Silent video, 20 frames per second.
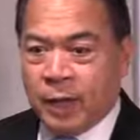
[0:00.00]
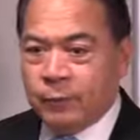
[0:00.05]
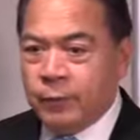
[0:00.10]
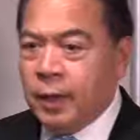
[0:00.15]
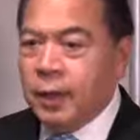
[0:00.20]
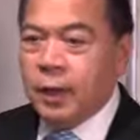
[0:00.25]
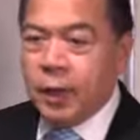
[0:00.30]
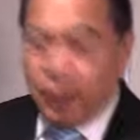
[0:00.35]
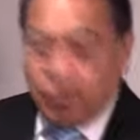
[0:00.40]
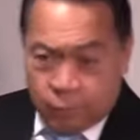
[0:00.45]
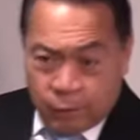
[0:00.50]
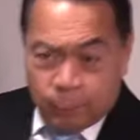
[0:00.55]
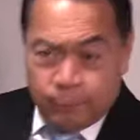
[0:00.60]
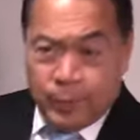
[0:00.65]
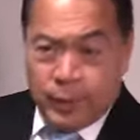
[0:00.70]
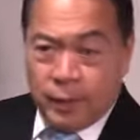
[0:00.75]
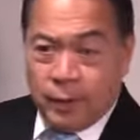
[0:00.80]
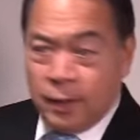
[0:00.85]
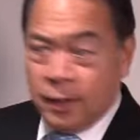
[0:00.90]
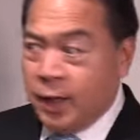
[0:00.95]
up. Have you
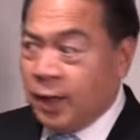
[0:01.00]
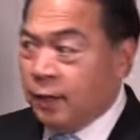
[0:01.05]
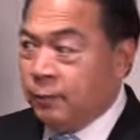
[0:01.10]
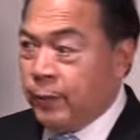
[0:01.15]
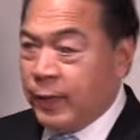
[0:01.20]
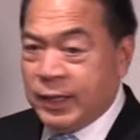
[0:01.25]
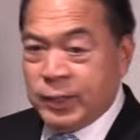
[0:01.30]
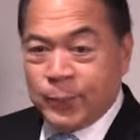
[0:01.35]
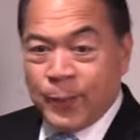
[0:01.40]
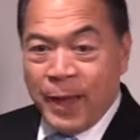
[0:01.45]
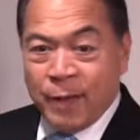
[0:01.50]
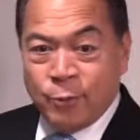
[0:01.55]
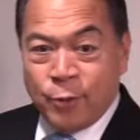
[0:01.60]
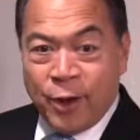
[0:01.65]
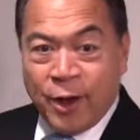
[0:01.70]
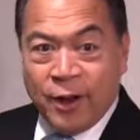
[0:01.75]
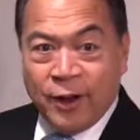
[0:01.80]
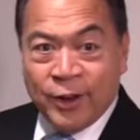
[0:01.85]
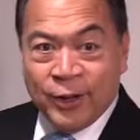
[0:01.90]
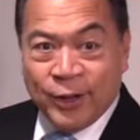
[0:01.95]
been hit by
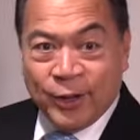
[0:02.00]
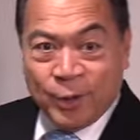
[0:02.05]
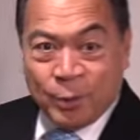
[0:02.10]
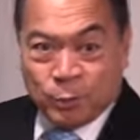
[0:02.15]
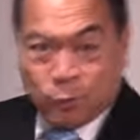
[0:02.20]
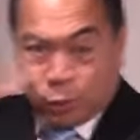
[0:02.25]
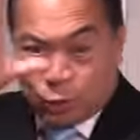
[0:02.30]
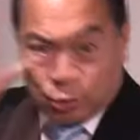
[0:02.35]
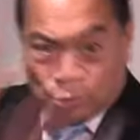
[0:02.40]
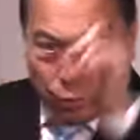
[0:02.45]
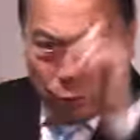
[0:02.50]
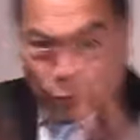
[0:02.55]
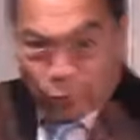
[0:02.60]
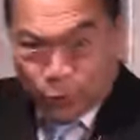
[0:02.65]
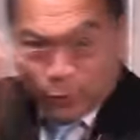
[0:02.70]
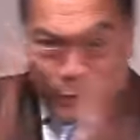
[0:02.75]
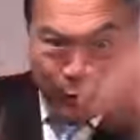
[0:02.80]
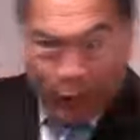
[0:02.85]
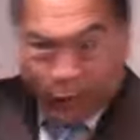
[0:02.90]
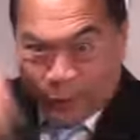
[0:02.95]
spamware? You know,
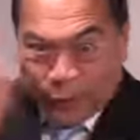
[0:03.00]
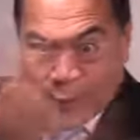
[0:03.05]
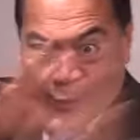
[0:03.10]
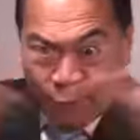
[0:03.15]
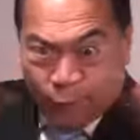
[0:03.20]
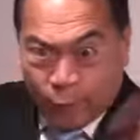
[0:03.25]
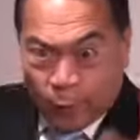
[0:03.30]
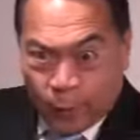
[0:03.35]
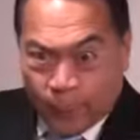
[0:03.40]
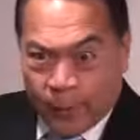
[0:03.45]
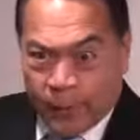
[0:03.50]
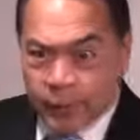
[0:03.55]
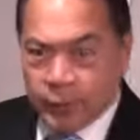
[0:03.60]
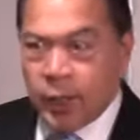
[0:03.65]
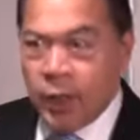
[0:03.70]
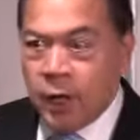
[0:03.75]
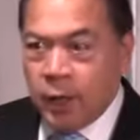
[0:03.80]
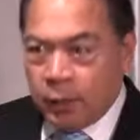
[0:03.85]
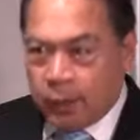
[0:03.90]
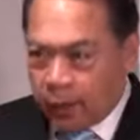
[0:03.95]
all over the place.
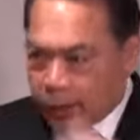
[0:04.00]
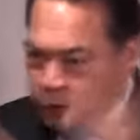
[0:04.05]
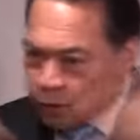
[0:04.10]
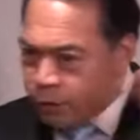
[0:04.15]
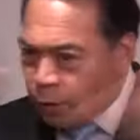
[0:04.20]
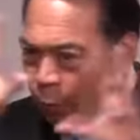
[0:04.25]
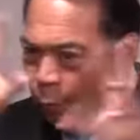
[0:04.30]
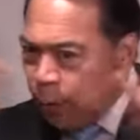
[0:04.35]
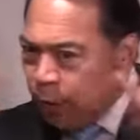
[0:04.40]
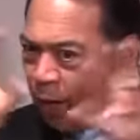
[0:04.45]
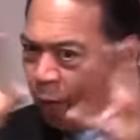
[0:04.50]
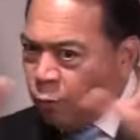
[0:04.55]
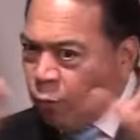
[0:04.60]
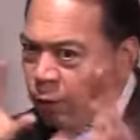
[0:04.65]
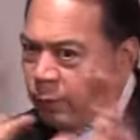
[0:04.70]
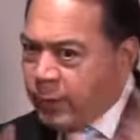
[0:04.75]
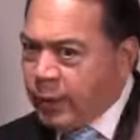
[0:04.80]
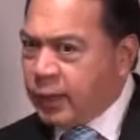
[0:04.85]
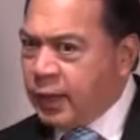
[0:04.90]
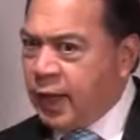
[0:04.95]
That's the way a
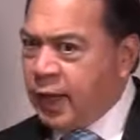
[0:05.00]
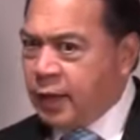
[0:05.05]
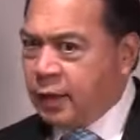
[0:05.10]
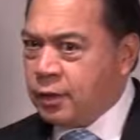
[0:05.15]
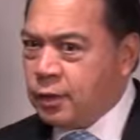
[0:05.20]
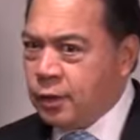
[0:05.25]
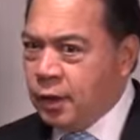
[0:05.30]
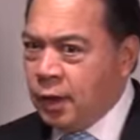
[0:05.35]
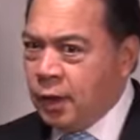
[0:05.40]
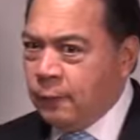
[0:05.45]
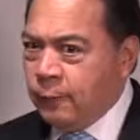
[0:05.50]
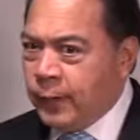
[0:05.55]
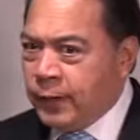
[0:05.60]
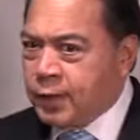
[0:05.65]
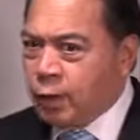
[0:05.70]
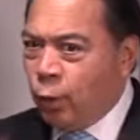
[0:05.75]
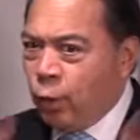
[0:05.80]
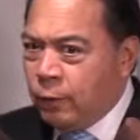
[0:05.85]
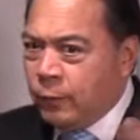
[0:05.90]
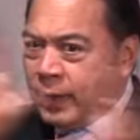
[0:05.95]
woman thinks.
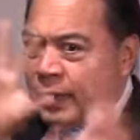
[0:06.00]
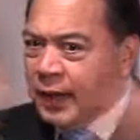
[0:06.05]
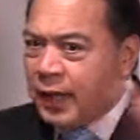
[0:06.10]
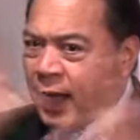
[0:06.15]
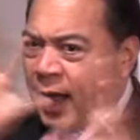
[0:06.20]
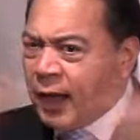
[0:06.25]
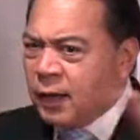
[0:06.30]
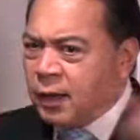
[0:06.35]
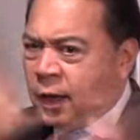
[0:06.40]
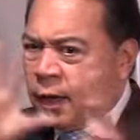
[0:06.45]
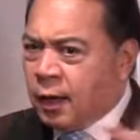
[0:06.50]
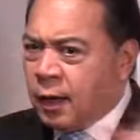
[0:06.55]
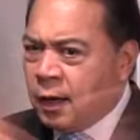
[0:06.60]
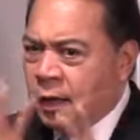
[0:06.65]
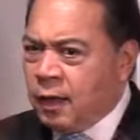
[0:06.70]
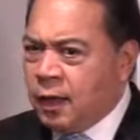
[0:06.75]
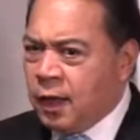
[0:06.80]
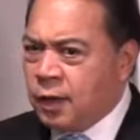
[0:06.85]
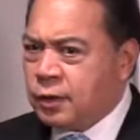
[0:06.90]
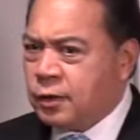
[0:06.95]
Because a woman can handle all
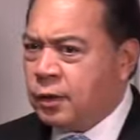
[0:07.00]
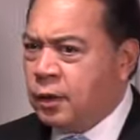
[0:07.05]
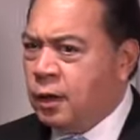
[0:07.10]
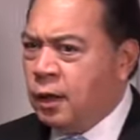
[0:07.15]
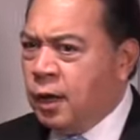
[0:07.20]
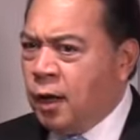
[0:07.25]
of this.